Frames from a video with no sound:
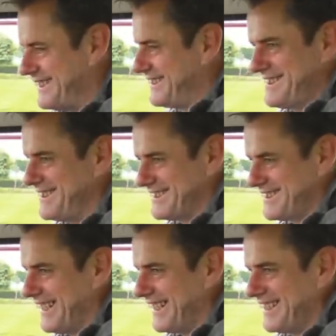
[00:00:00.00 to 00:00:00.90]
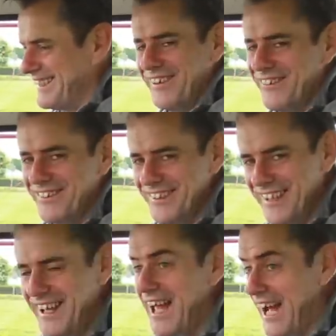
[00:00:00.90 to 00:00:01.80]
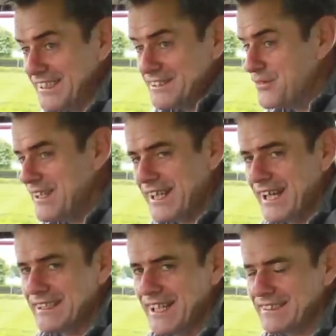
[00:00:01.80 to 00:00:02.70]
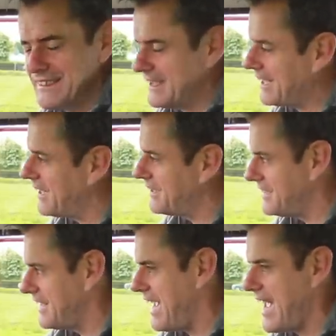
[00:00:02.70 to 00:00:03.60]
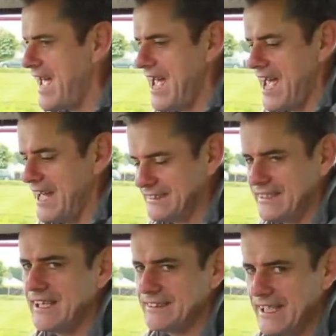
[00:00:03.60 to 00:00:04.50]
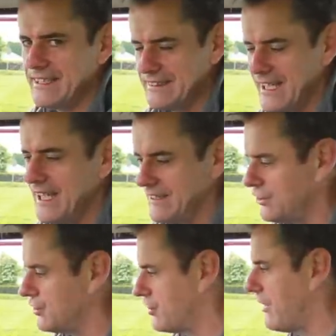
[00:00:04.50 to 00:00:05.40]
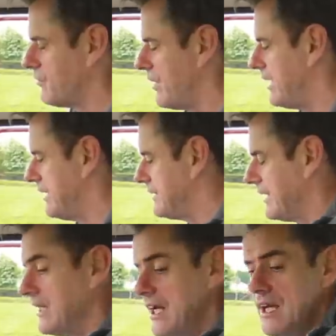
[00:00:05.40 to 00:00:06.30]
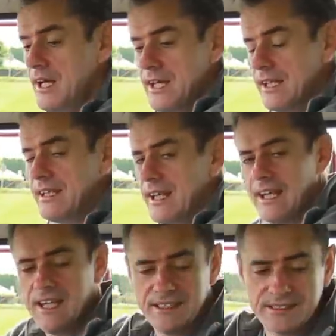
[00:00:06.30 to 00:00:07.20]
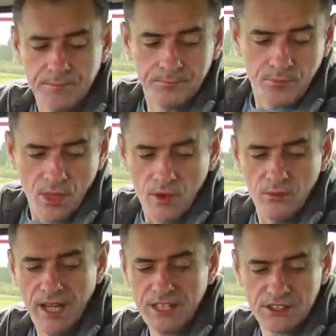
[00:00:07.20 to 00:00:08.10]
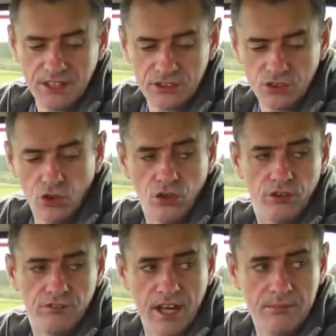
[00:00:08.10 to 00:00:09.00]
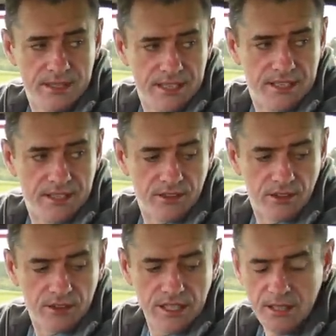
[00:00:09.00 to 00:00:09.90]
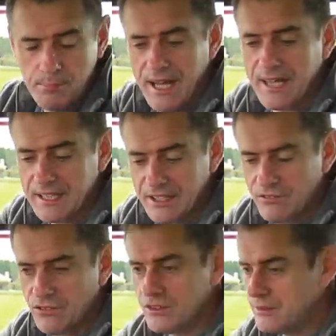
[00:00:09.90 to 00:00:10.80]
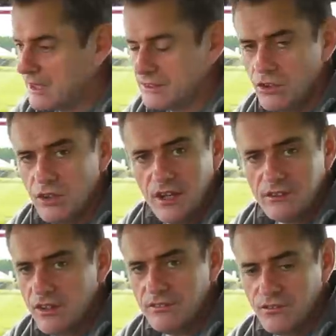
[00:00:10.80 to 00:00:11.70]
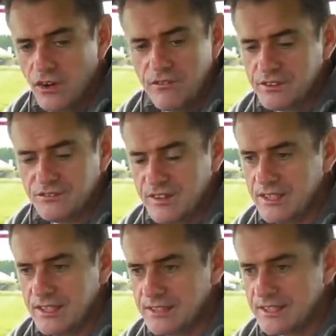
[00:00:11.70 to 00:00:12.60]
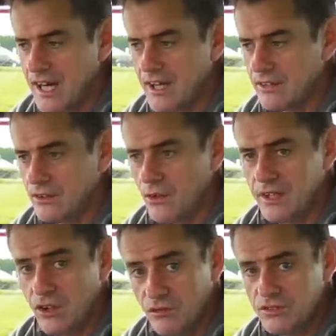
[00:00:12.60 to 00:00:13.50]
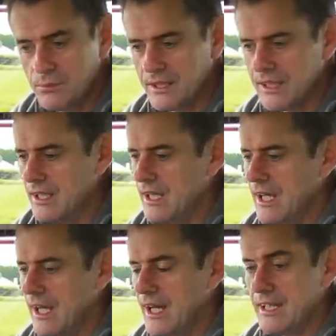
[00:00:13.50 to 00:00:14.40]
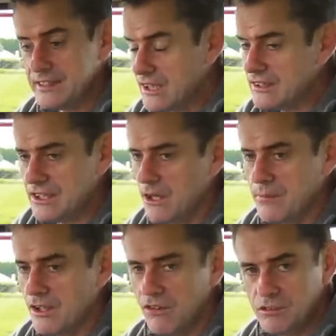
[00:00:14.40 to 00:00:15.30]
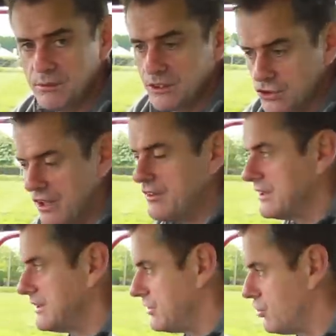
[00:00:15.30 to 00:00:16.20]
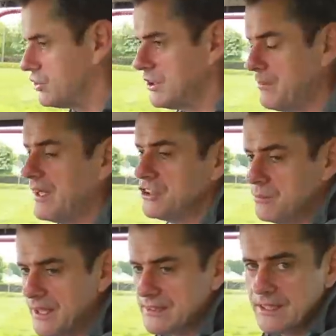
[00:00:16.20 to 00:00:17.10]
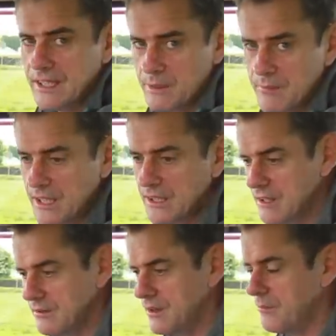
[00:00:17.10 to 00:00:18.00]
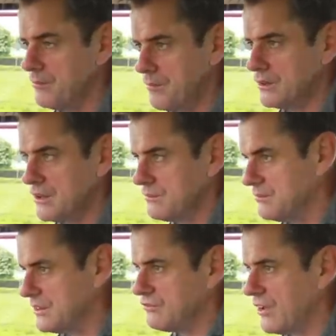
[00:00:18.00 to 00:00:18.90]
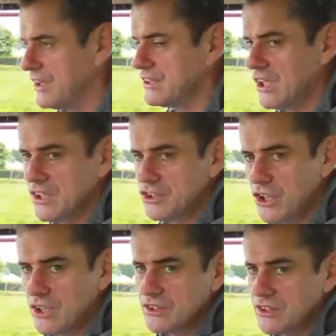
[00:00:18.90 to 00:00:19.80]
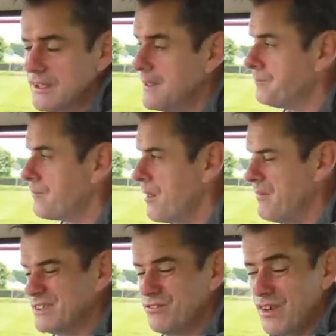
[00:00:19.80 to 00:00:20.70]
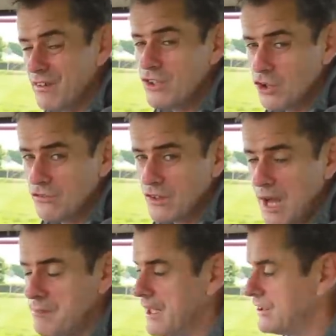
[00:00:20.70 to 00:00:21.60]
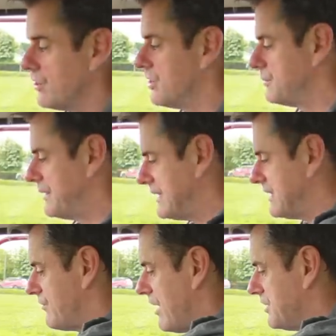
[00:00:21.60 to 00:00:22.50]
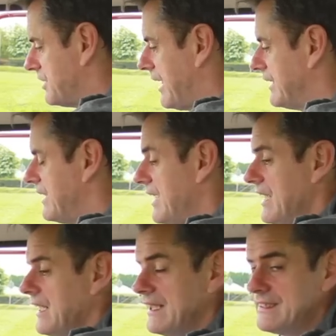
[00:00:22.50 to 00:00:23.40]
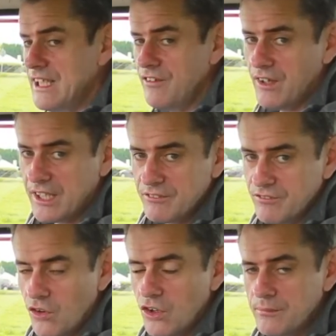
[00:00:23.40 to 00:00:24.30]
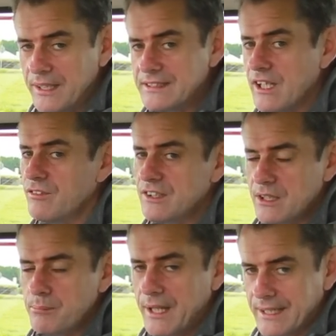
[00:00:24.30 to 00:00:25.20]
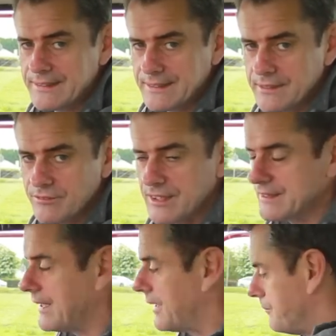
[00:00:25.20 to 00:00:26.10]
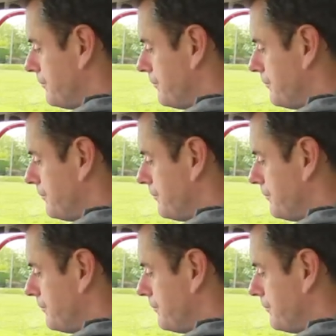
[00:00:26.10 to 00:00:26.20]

It's just like, no. As a weekend classic car, yes, yes, yes, yes. You could drive away in this thing. The thing is, we actually got the whole family in here. In the back, in the front. We got the whole, all four of us fitted in this car quite comfortably. It's not terribly comfortable to drive because there's no suspension, basically, in the Mini. They put the very solid shocks in it. Makes it very good for handbrake turns, but that's as far as it gets. Let's see if I can fold myself into the back seat with this car.